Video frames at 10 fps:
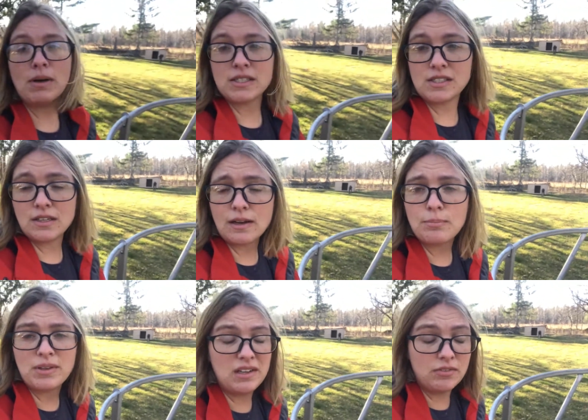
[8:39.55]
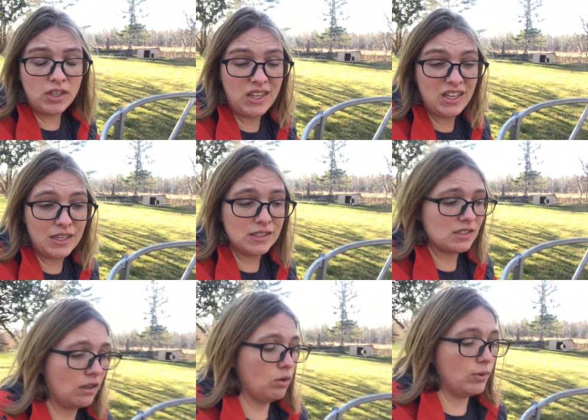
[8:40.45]
busted up and everything and
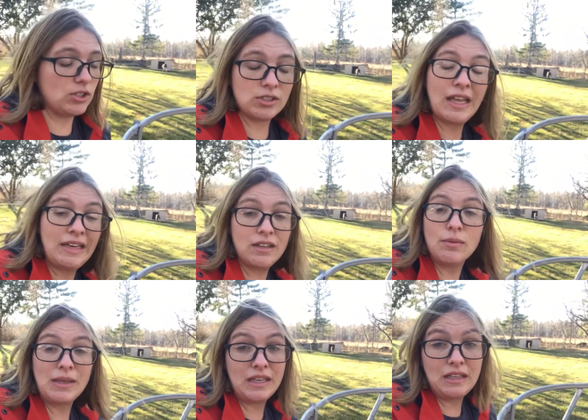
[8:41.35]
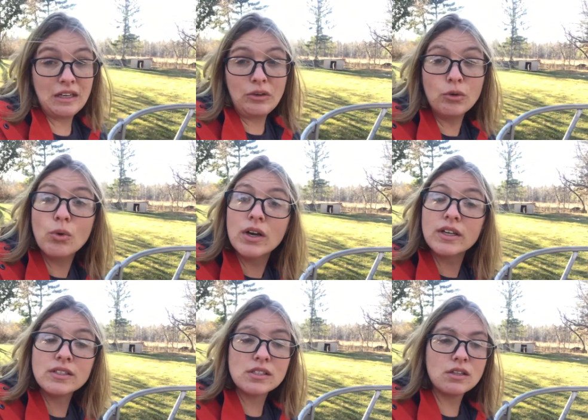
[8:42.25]
so we just ended up getting a new
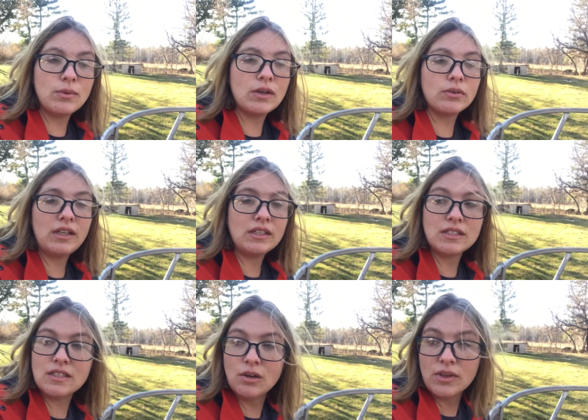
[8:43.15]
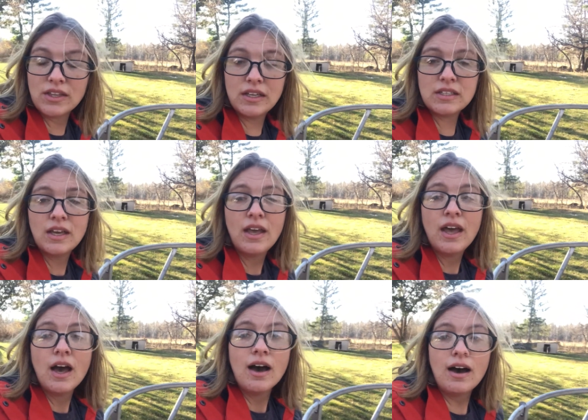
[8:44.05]
one so that we don't need to deal with it
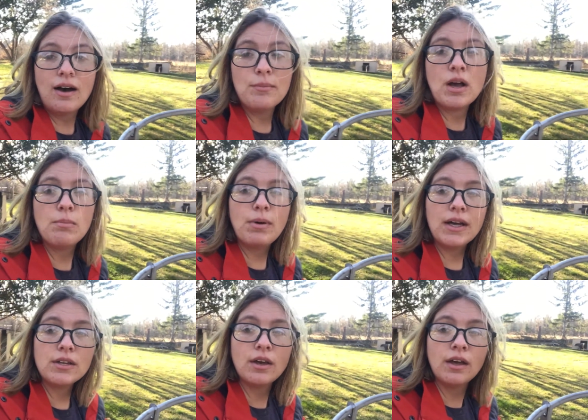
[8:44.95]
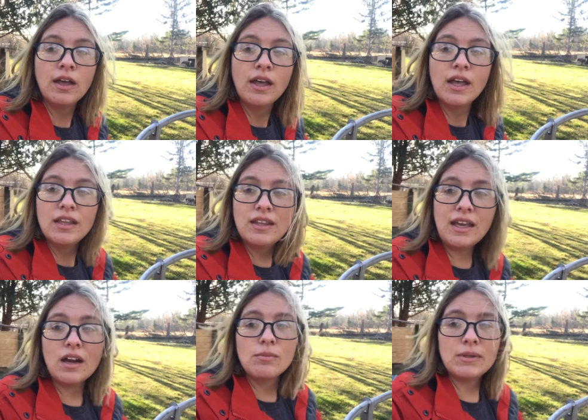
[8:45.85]
um, but they
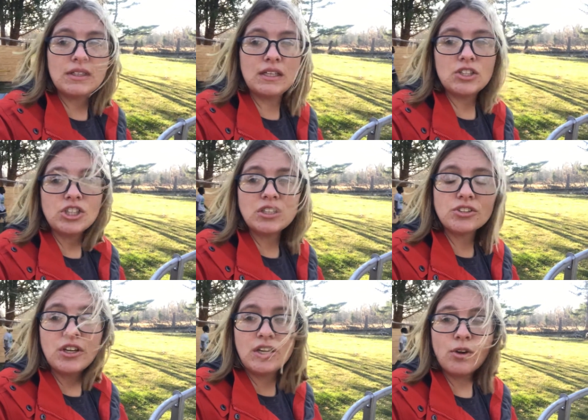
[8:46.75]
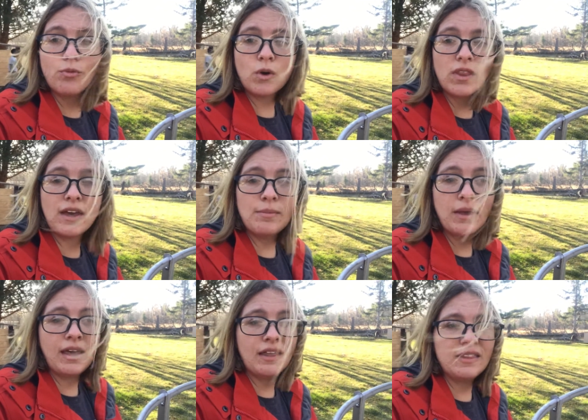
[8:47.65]
are building a shelter in here for them
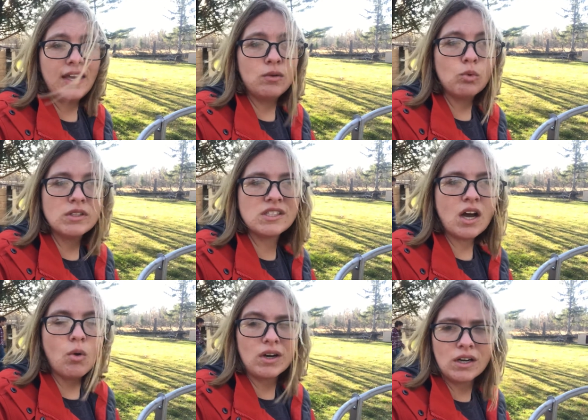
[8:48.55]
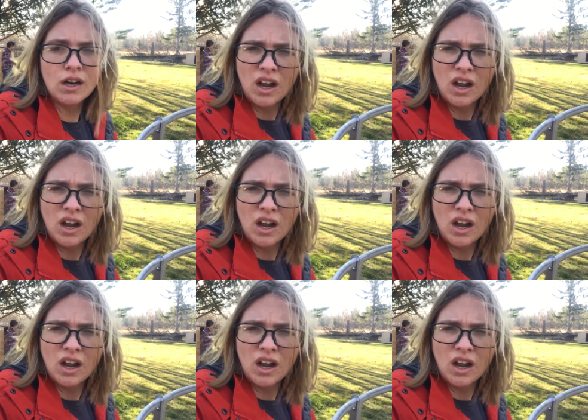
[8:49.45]
and then once our